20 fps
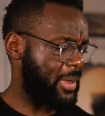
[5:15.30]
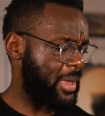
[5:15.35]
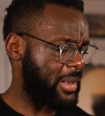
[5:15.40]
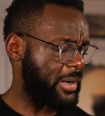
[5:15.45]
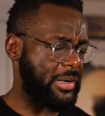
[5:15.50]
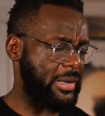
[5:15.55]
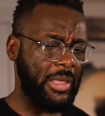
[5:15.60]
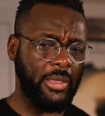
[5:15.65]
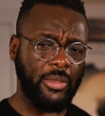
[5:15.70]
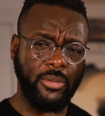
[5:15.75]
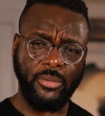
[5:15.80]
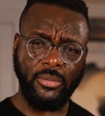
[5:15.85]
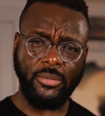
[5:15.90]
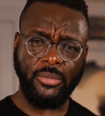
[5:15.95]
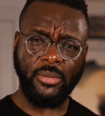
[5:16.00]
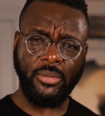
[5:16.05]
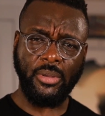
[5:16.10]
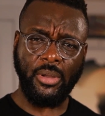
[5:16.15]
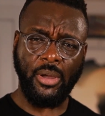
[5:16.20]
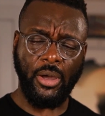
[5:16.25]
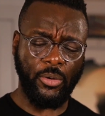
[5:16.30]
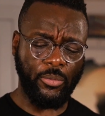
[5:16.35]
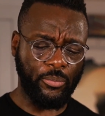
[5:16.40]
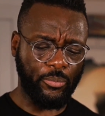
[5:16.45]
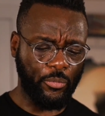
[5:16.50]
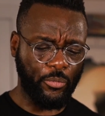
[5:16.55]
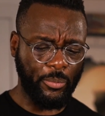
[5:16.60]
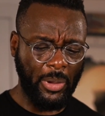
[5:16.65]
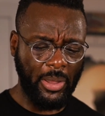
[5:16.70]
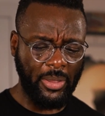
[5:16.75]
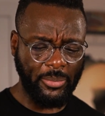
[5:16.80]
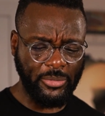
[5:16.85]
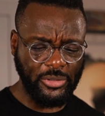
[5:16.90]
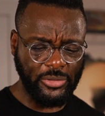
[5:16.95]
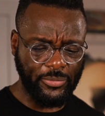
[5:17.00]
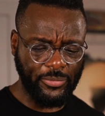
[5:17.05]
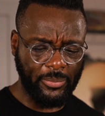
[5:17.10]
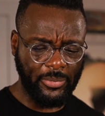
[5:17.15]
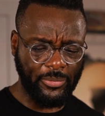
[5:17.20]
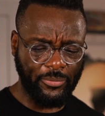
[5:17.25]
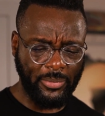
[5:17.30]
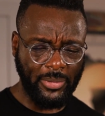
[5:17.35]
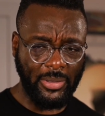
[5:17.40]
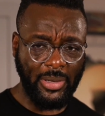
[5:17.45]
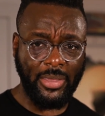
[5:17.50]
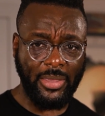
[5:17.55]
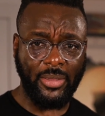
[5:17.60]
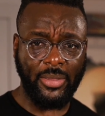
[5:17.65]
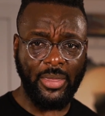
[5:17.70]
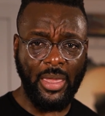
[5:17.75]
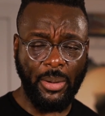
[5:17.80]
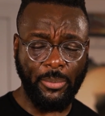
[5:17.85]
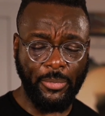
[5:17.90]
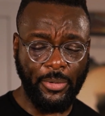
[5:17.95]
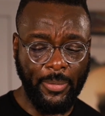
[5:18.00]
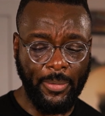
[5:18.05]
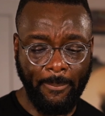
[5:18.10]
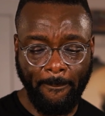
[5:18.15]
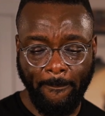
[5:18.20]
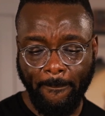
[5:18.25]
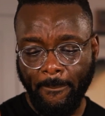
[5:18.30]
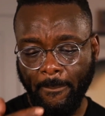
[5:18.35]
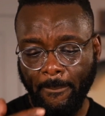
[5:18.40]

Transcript: editing with my images from the Leica camera.